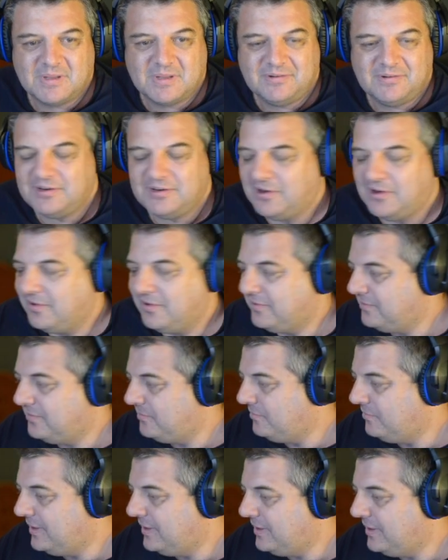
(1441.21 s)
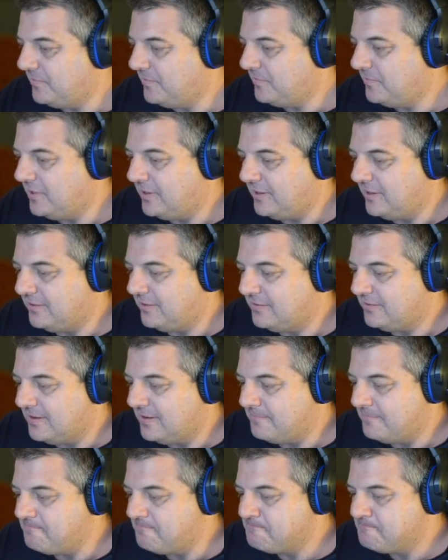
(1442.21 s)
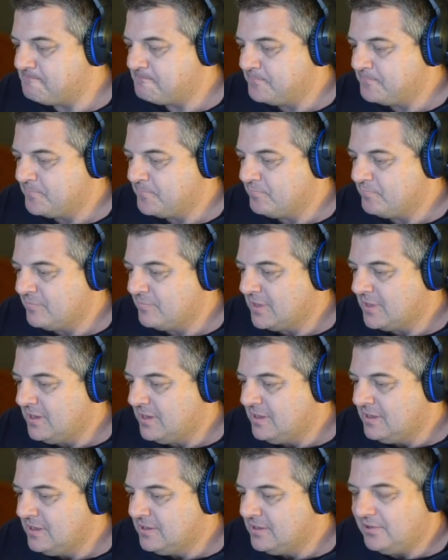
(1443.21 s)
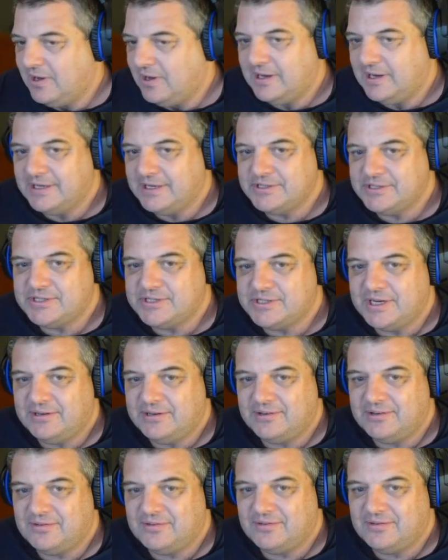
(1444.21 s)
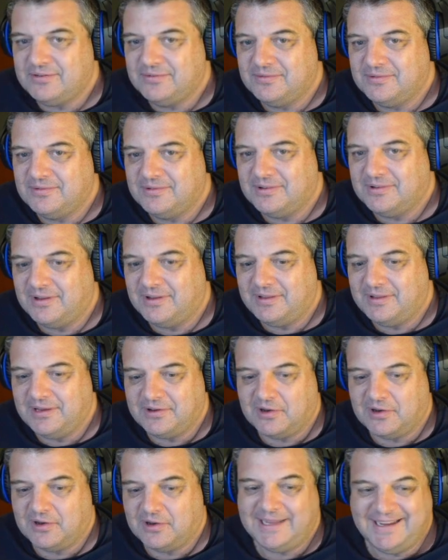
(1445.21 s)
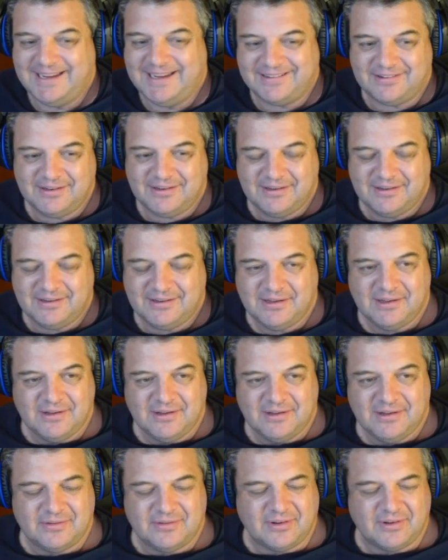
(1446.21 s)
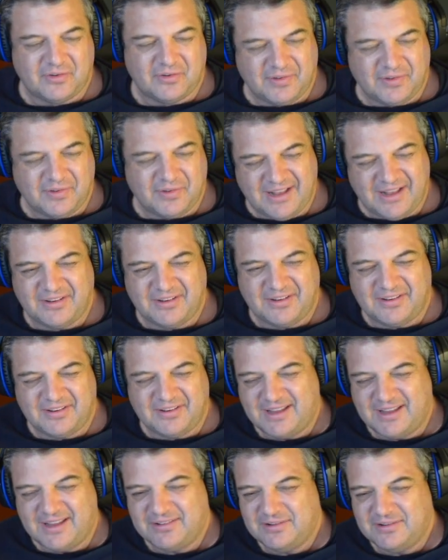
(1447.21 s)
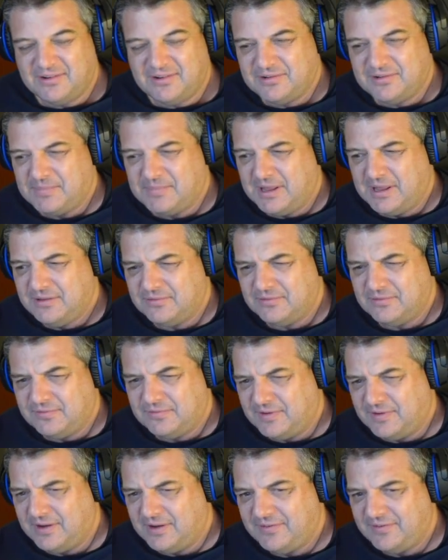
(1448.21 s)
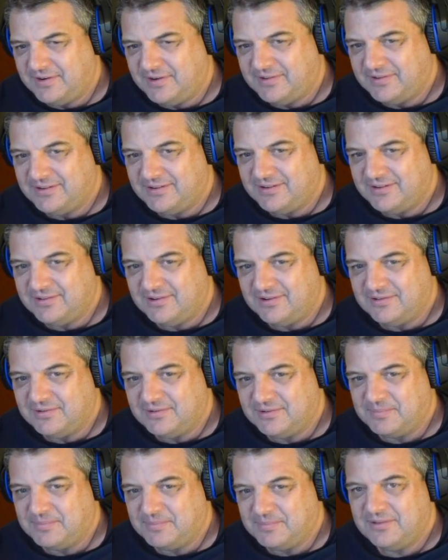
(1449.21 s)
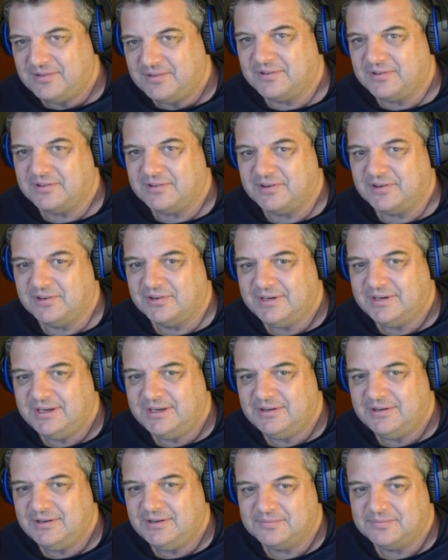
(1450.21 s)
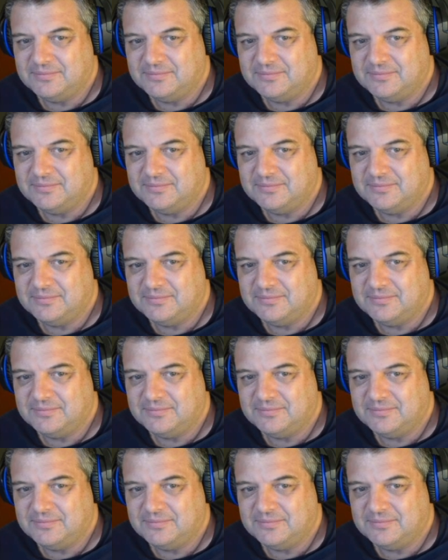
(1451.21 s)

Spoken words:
Was it? I read somewhere that Kylie Jenner, I think it got leaked. Was it $300,000 a month or $500,000 a month for security?